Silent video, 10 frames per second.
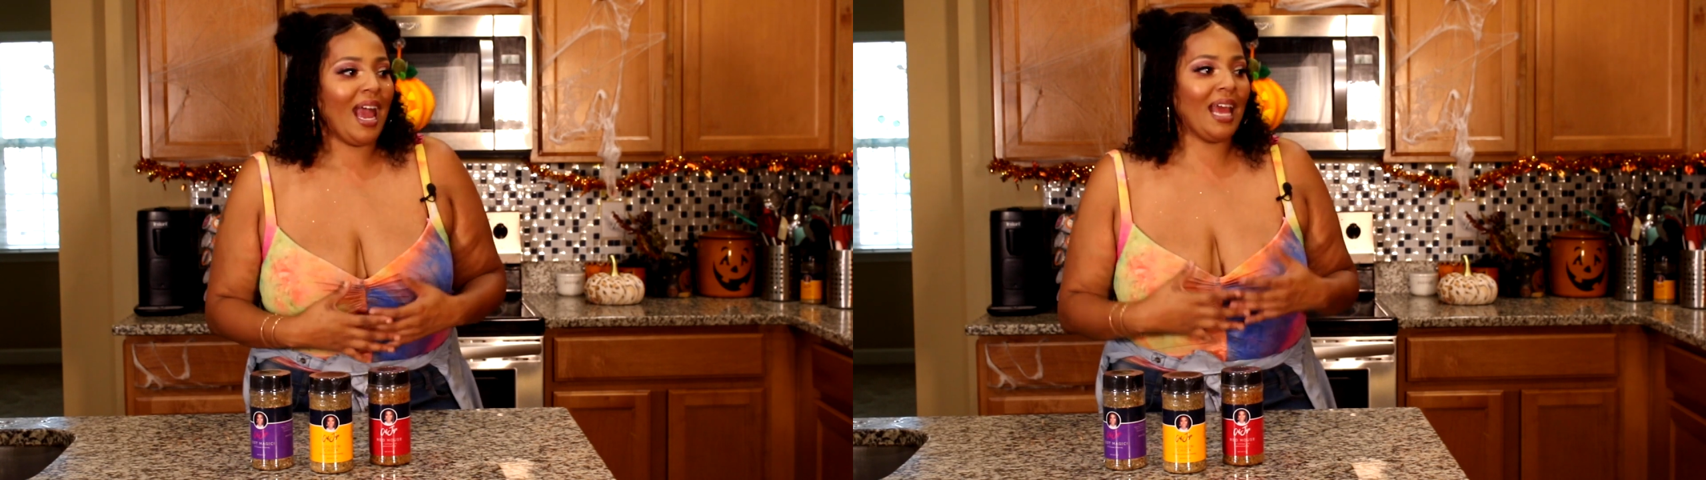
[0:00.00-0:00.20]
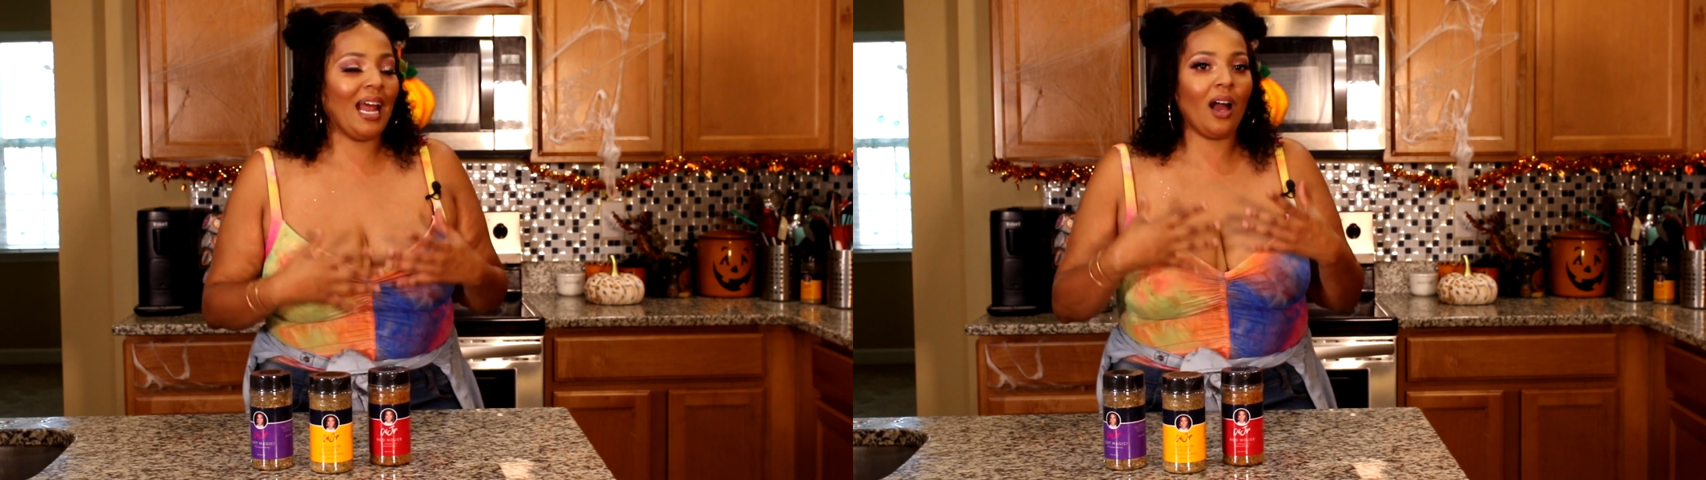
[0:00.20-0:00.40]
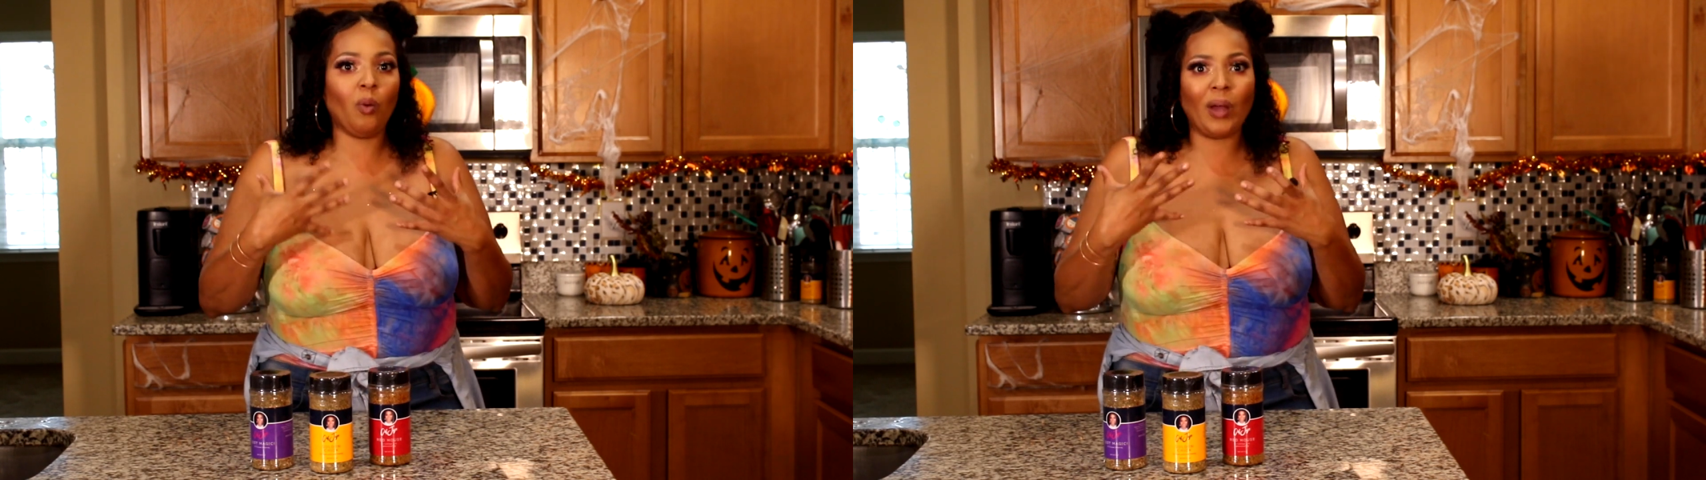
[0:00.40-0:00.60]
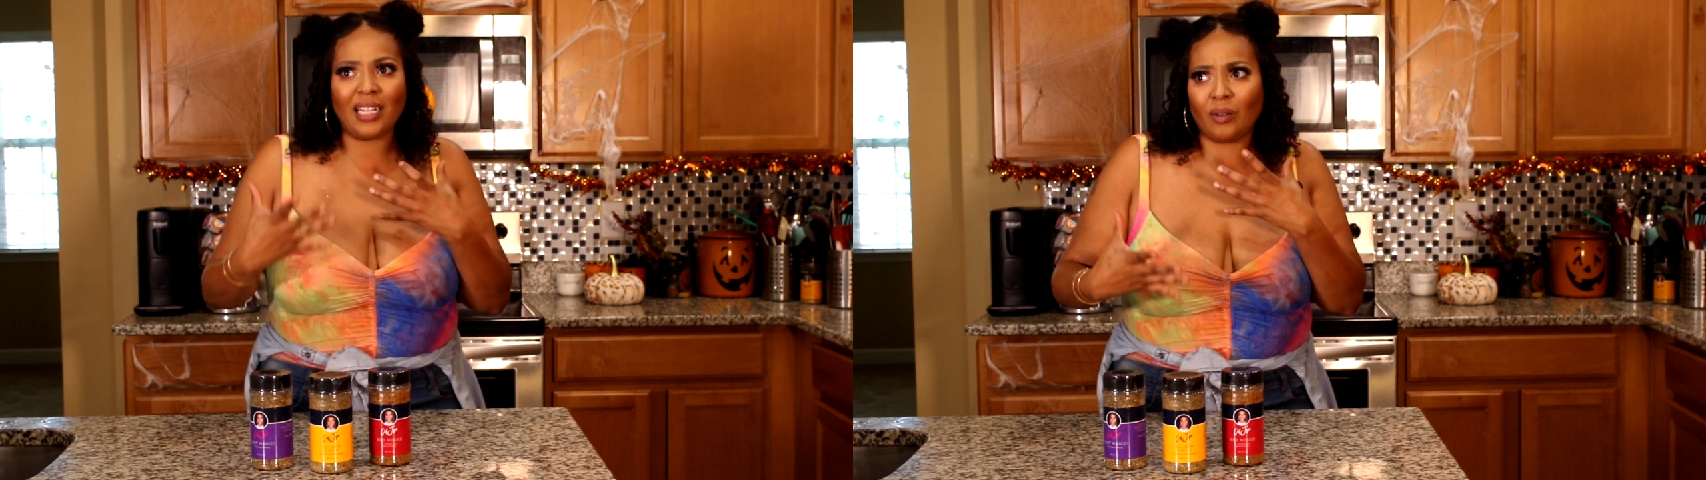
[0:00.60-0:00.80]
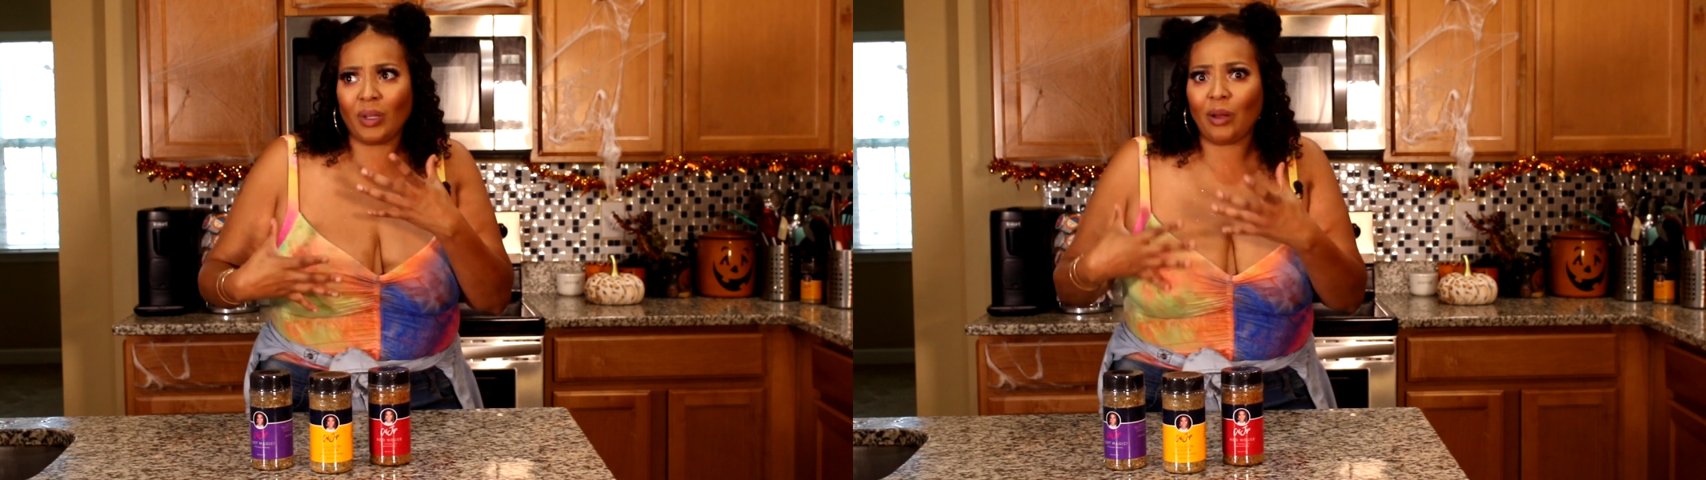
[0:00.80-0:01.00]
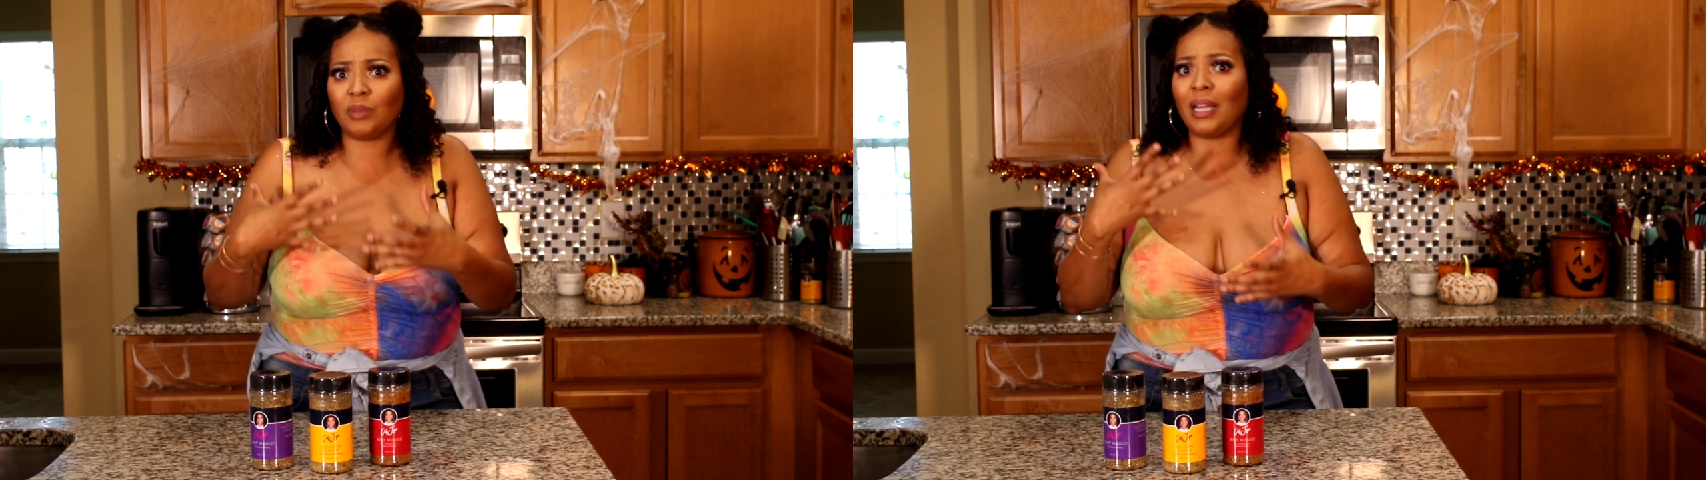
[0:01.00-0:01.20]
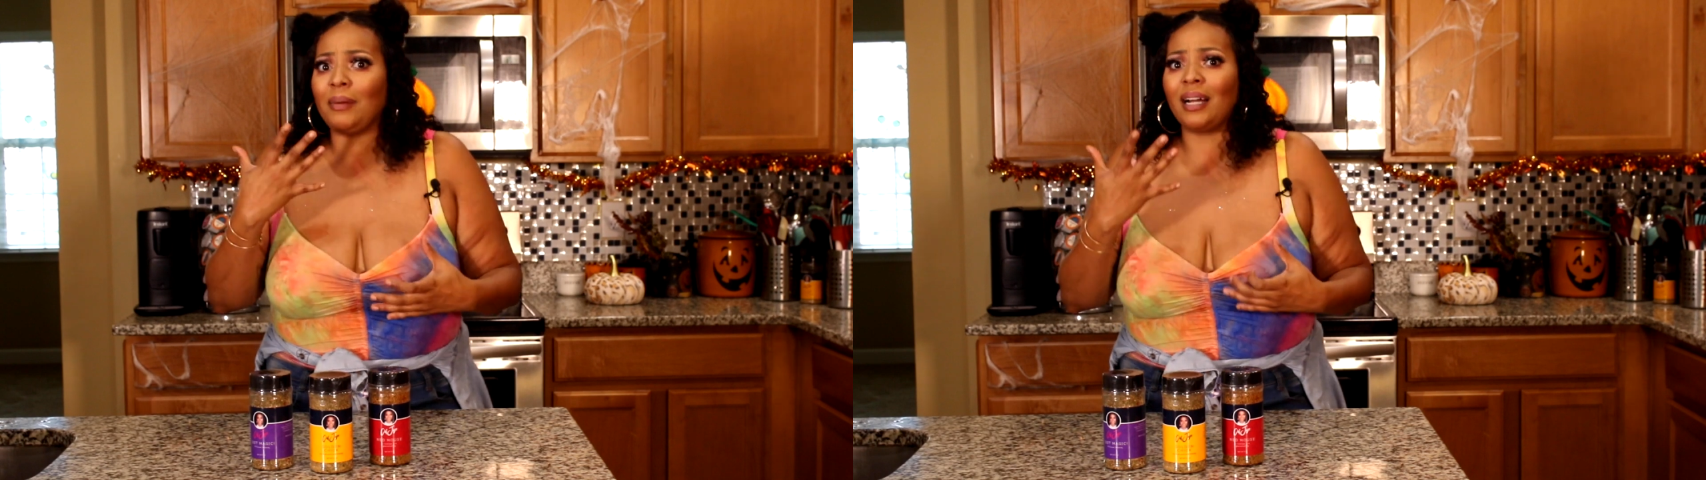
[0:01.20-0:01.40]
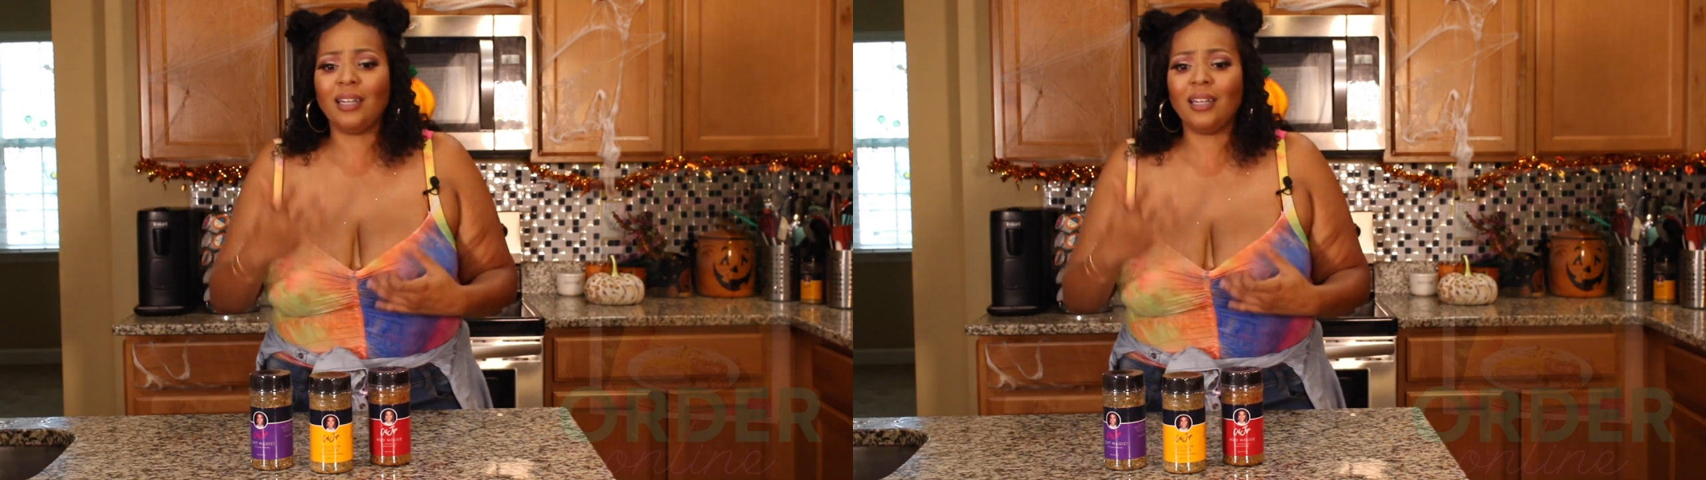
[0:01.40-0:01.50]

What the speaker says: And when I was making my